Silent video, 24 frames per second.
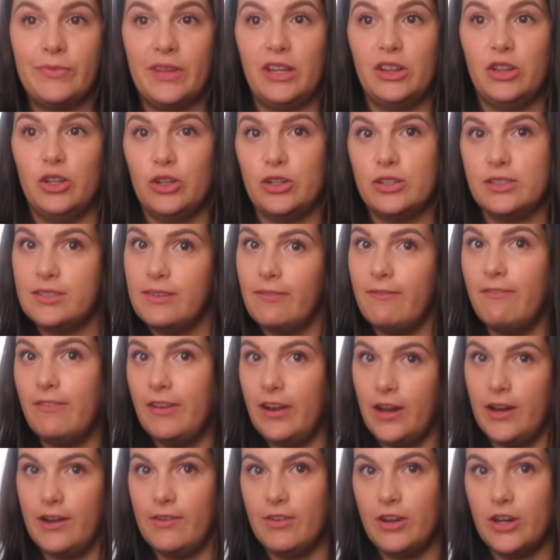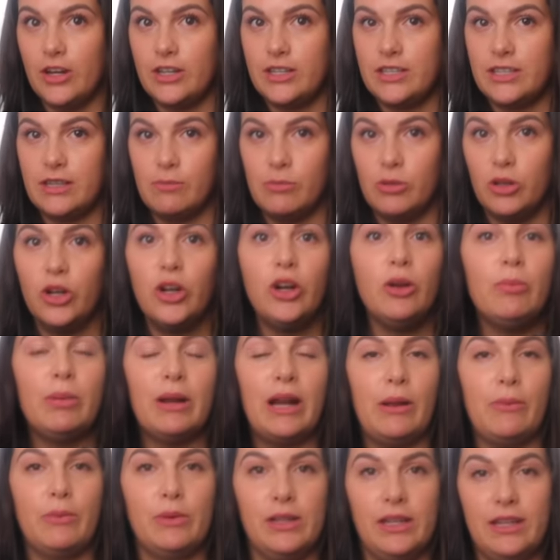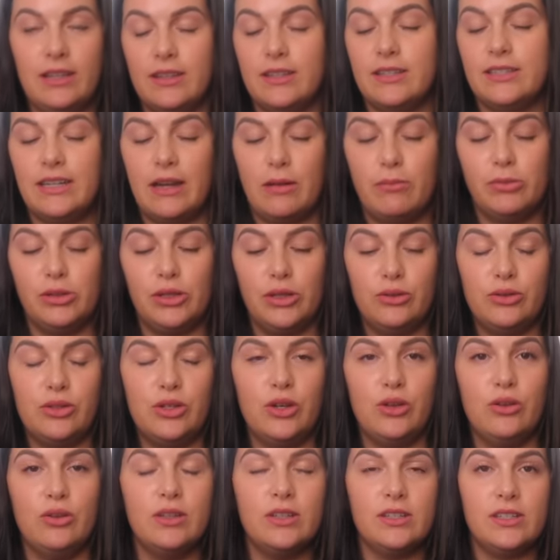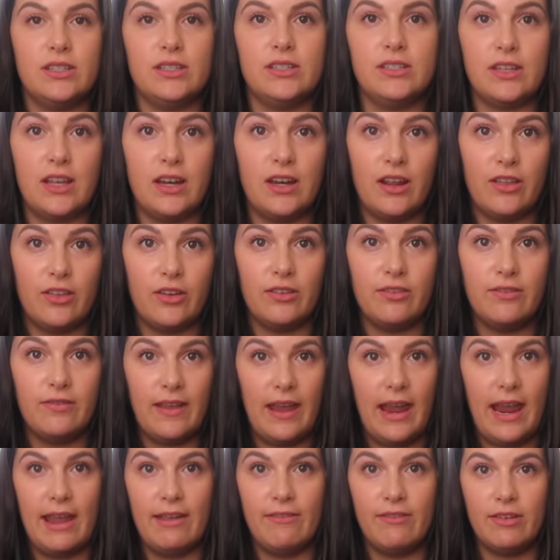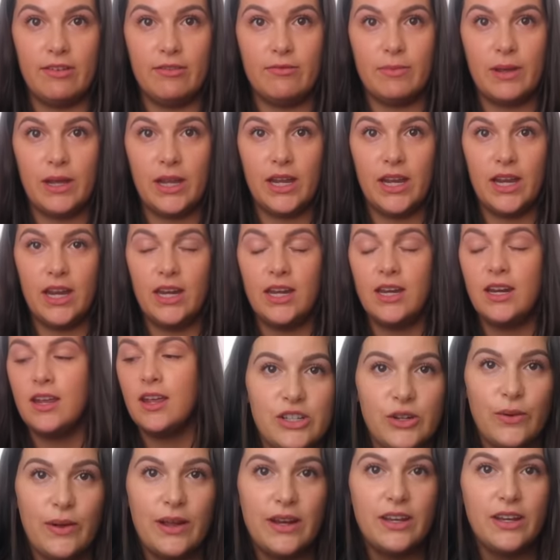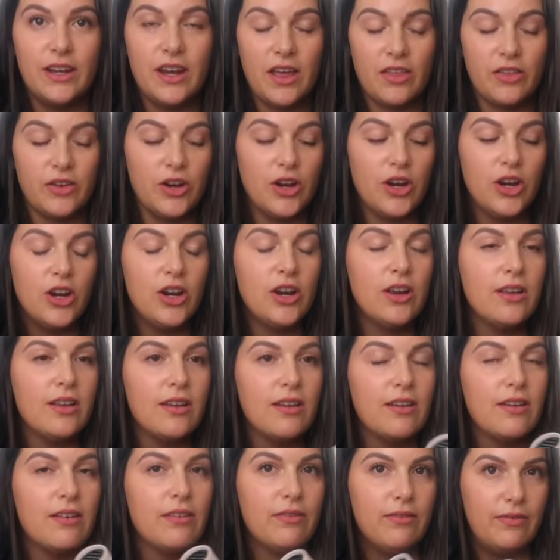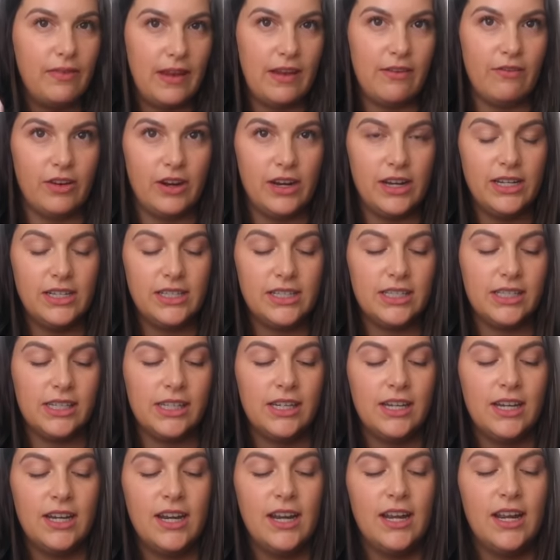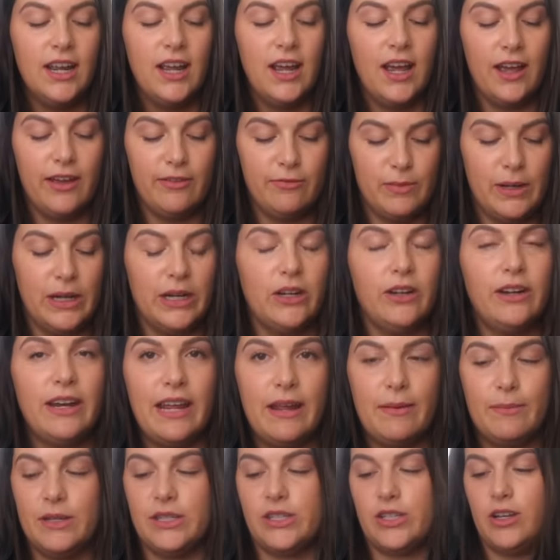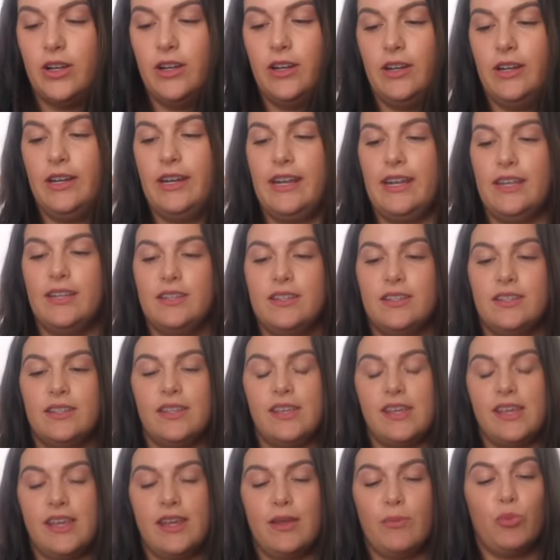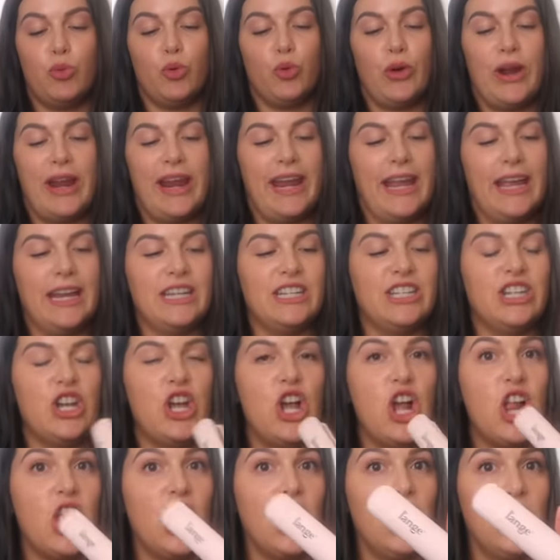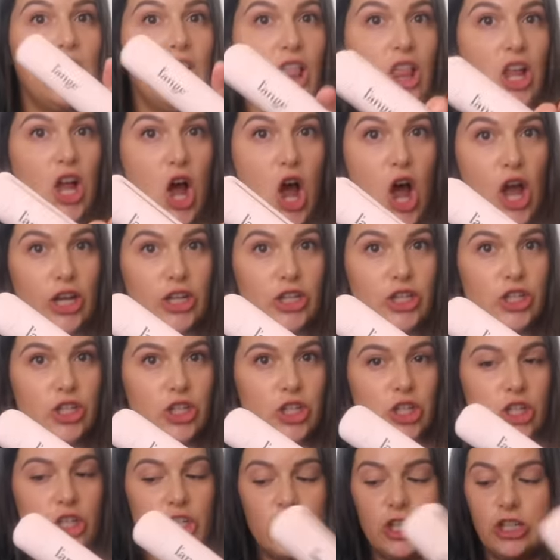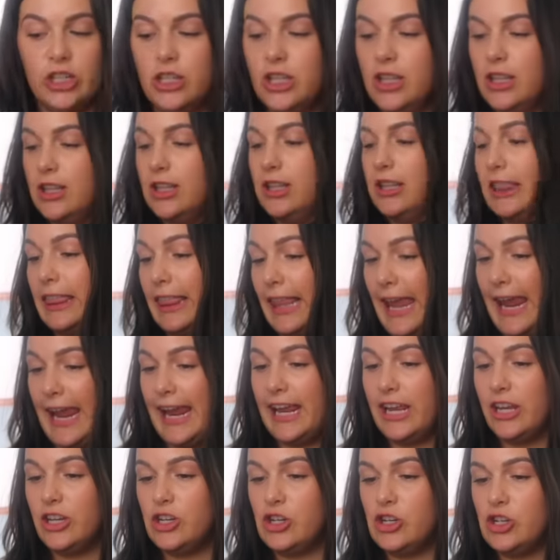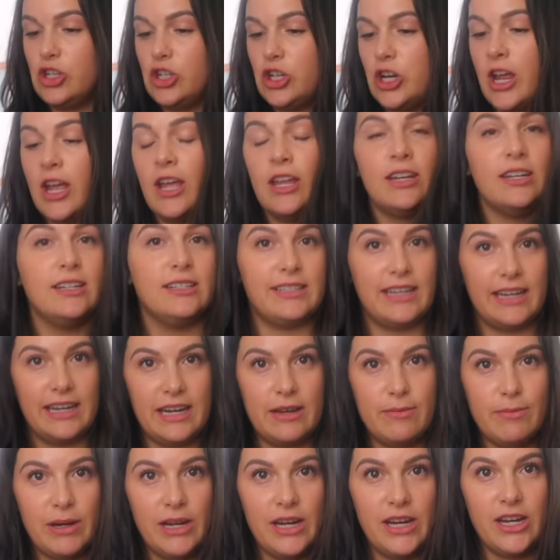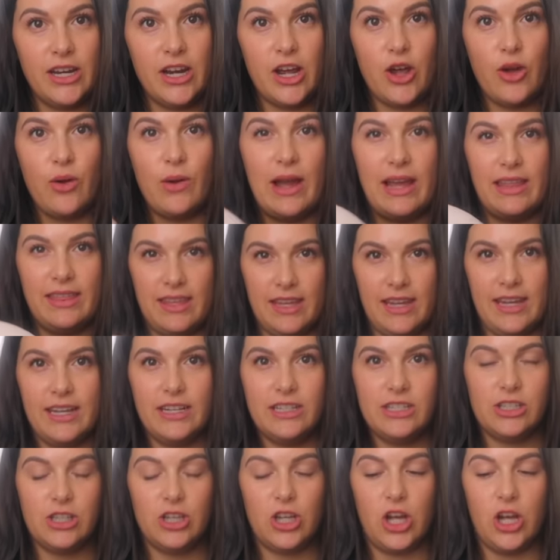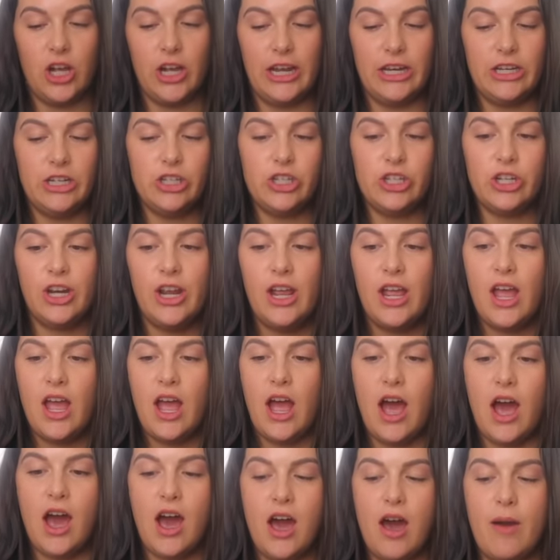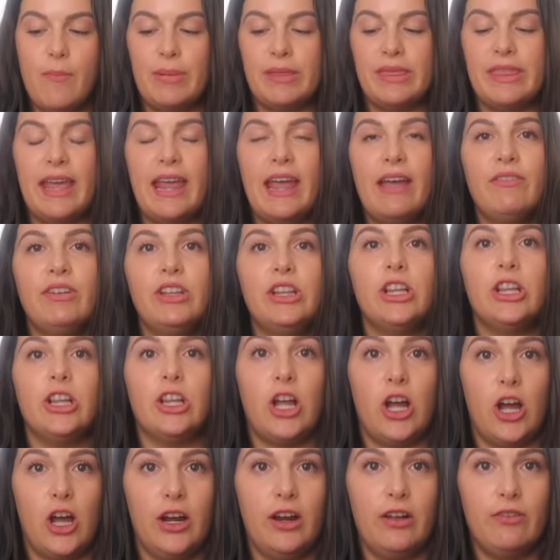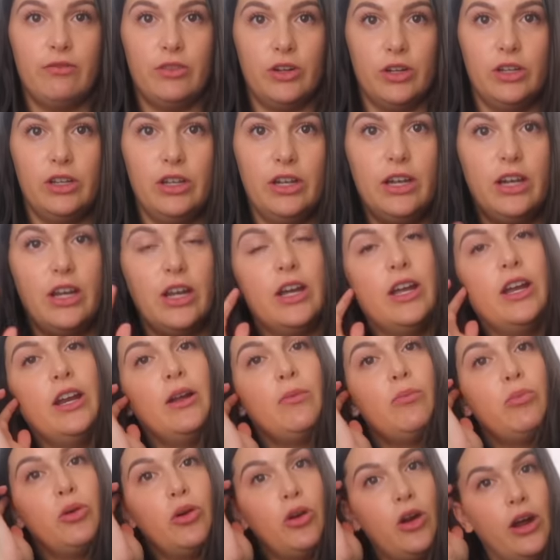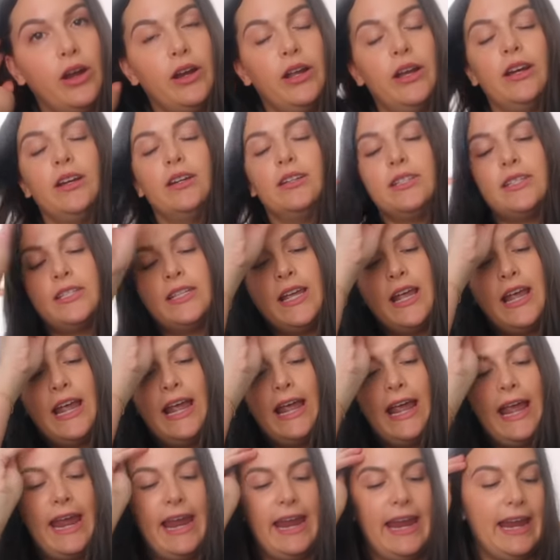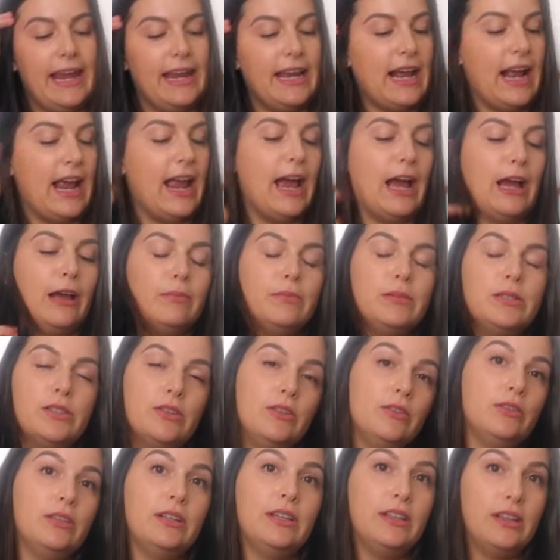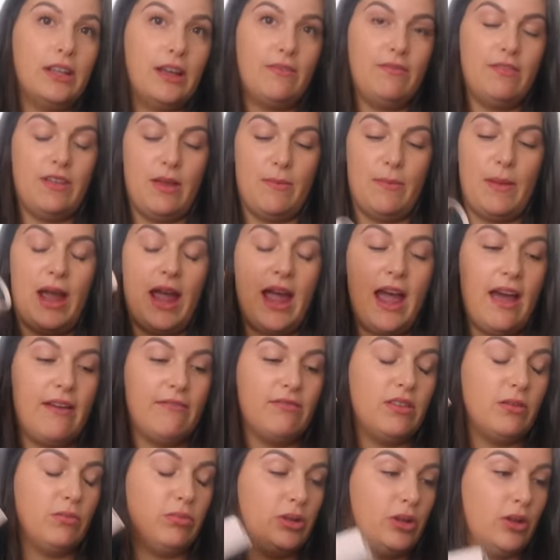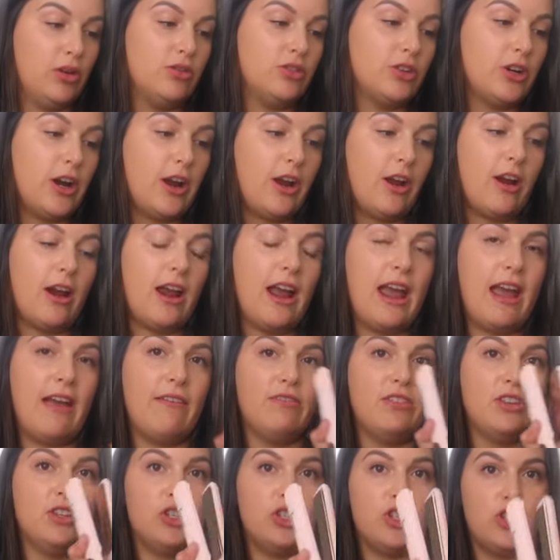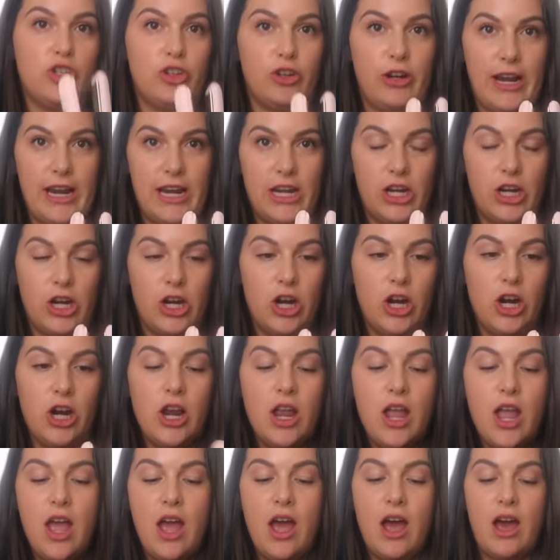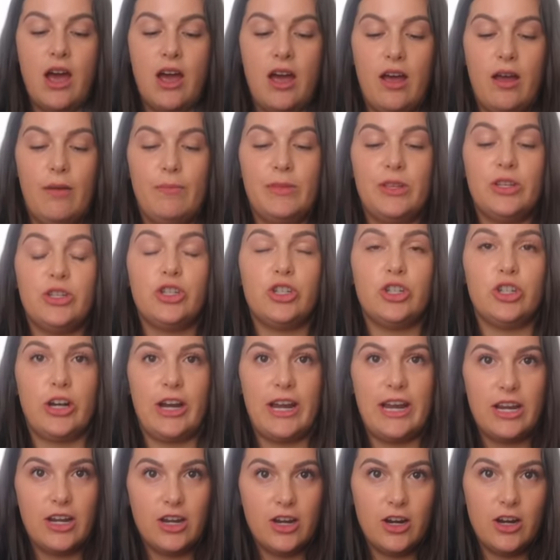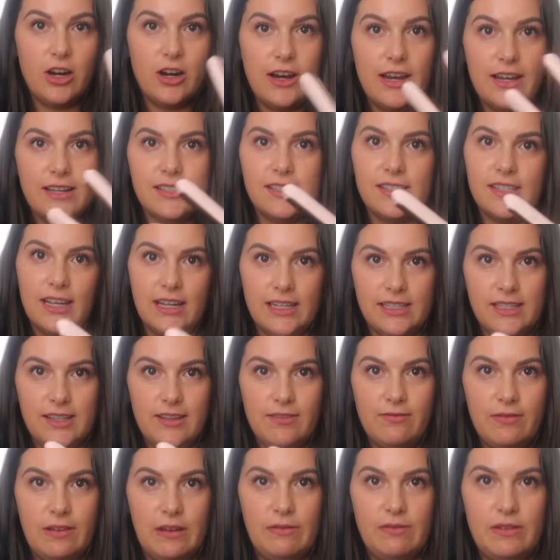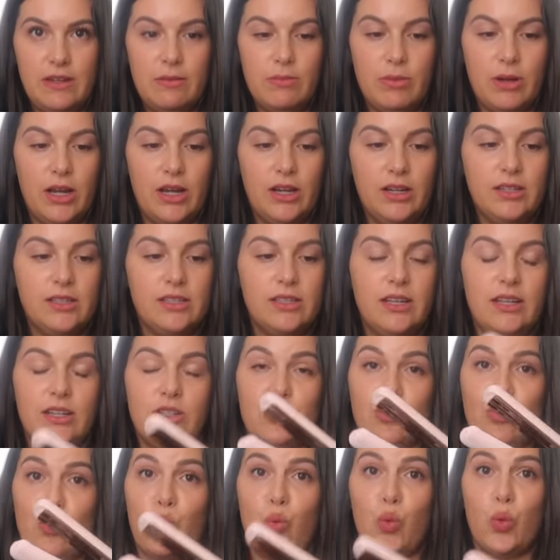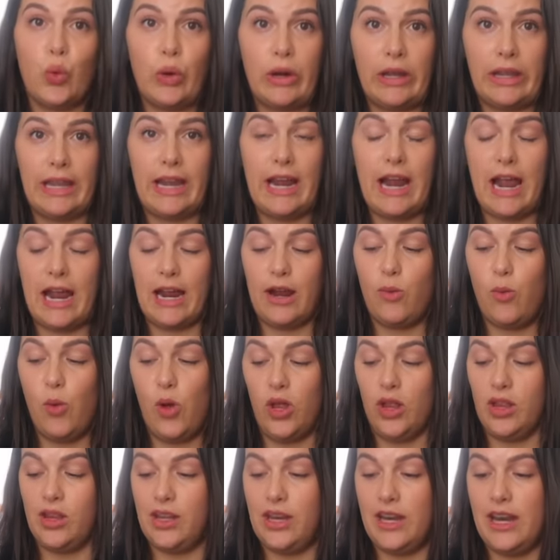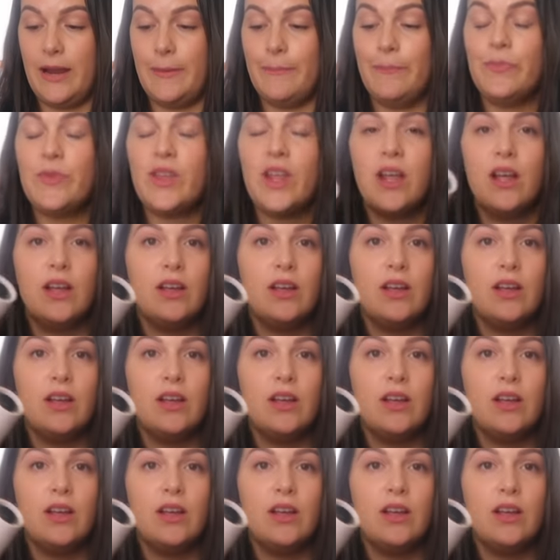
Looks very, very similar, but I will link this down below too. This is another fave of mine. So another favorite of mine on Amazon is the brand Lange. Does anybody know? I think it's Lange, but they have a lot of really good products and I absolutely love them. I have the blow dryer, I have the straightener. The straightener is less than 50 bucks. It's really high quality.